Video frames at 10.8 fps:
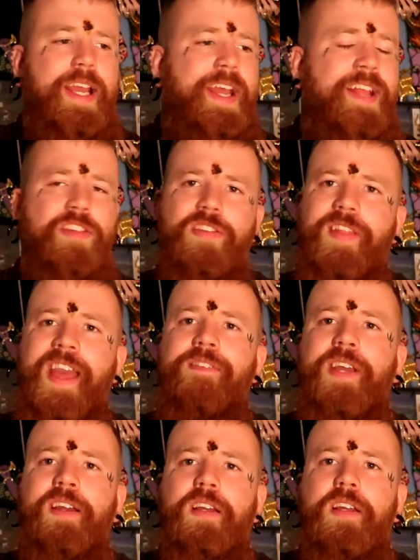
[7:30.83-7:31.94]

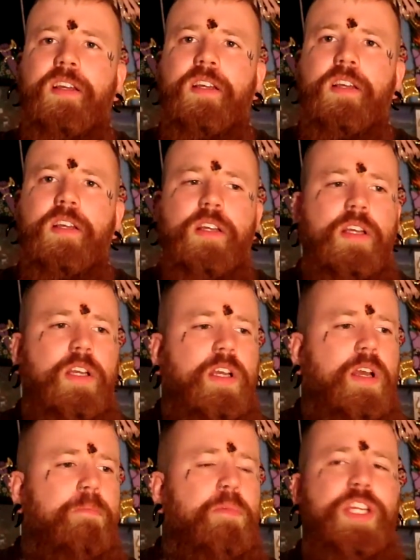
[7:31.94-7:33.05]
enslaving,
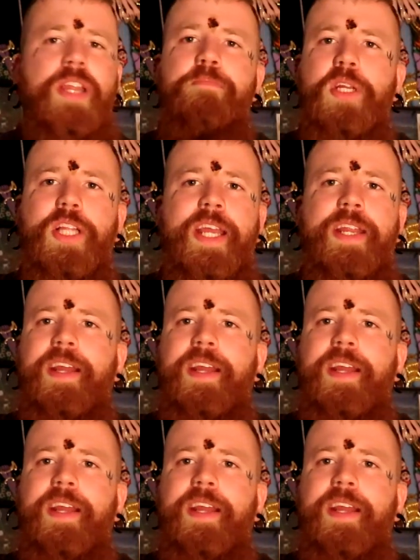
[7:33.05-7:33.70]
manipulating,